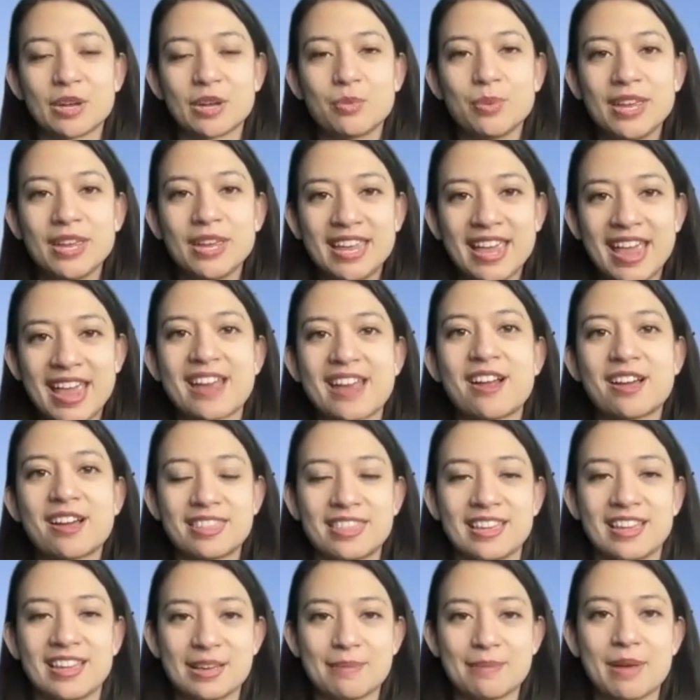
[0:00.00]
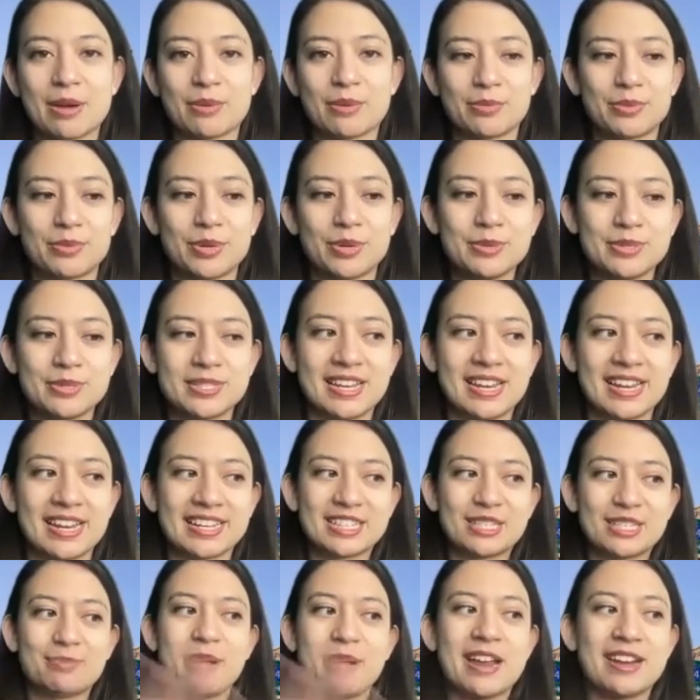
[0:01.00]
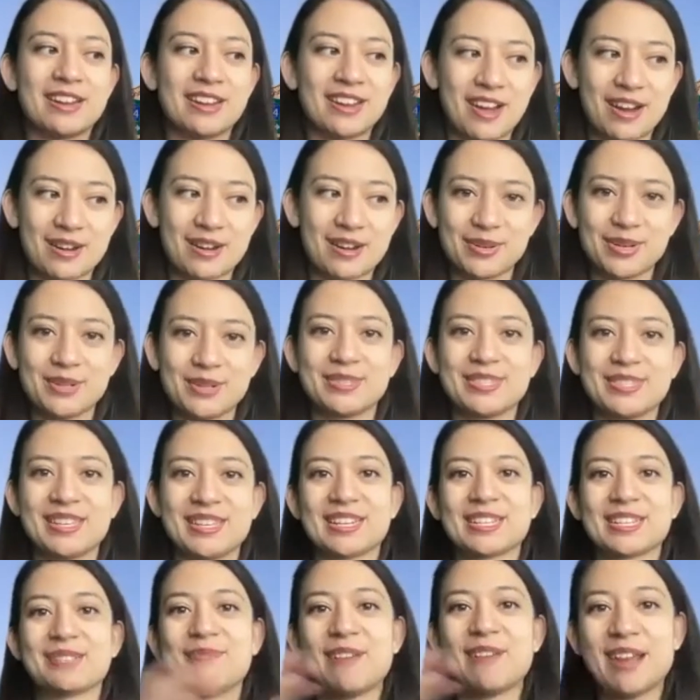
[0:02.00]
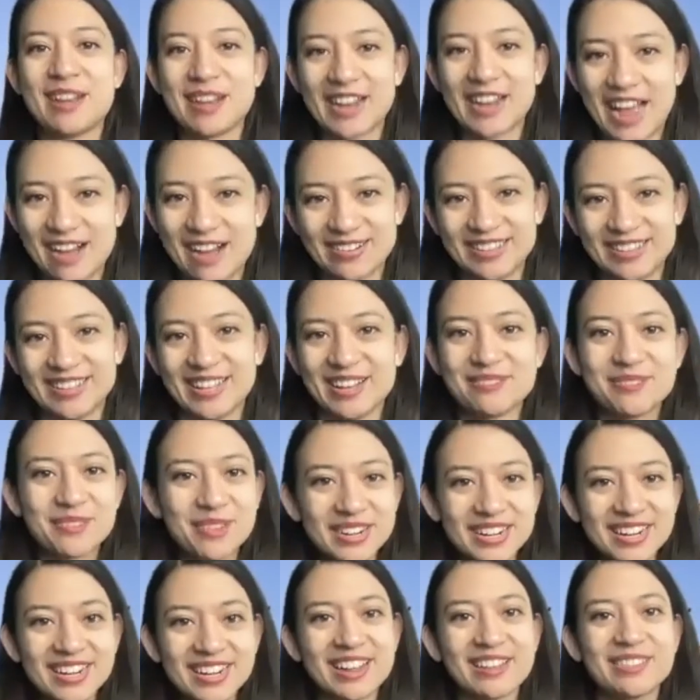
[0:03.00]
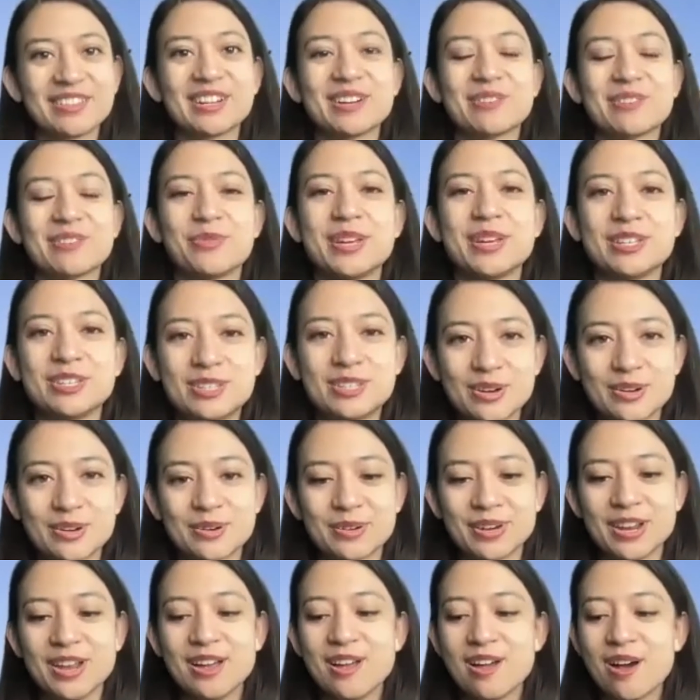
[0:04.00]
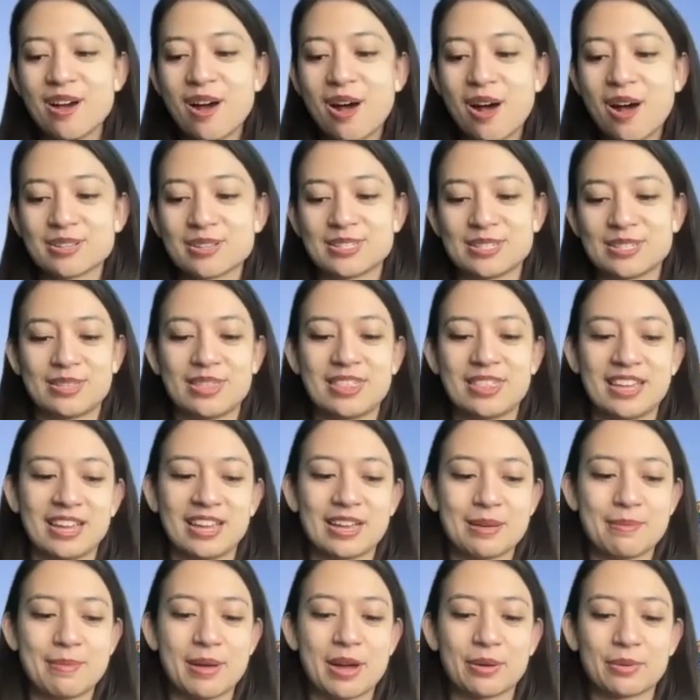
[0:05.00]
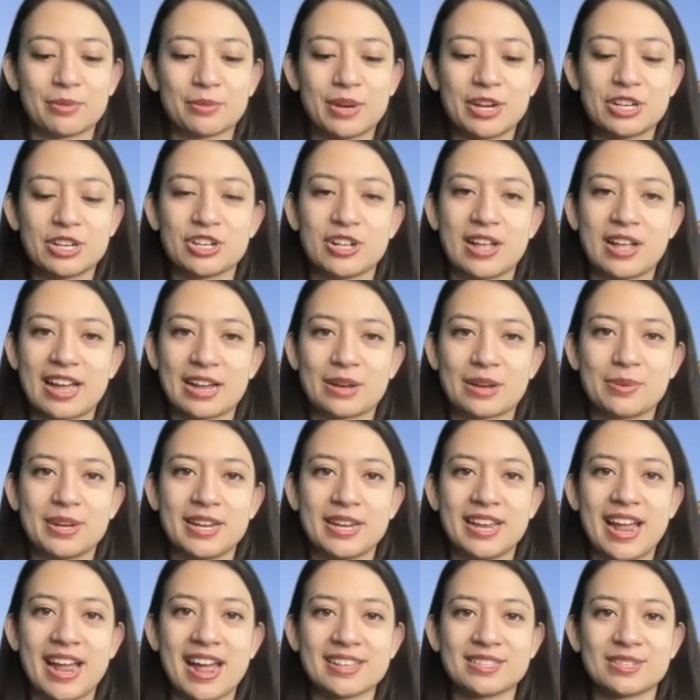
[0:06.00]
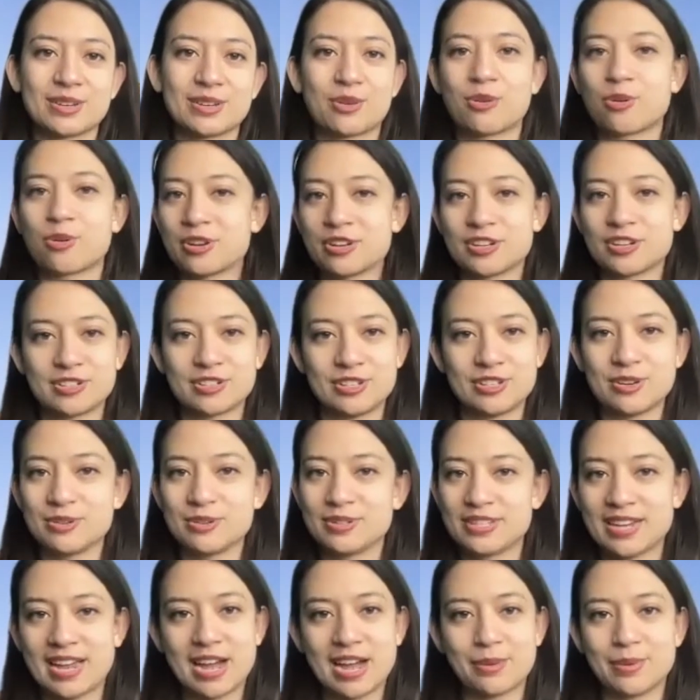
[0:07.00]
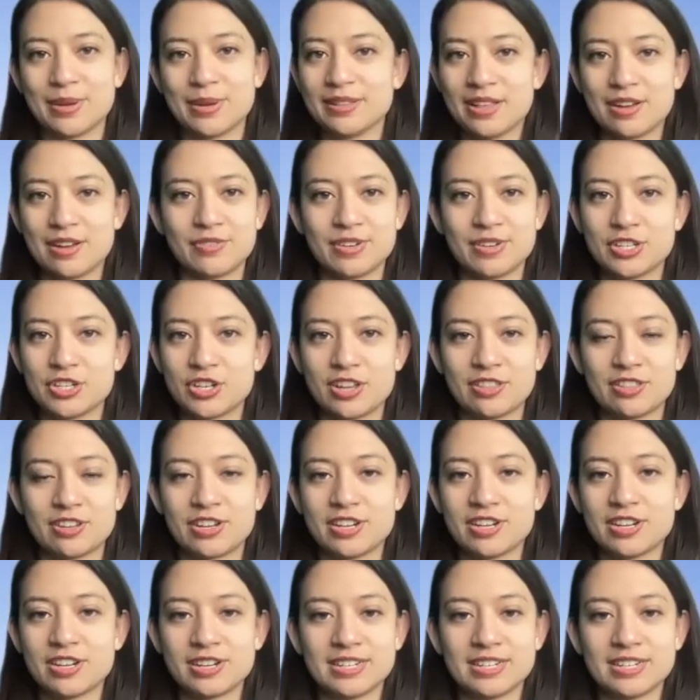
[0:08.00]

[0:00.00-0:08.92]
We cannot think about roots and expanding our roots and expanding how we love one another if we don't also think about racial equity as a cornerstone to how we love each other.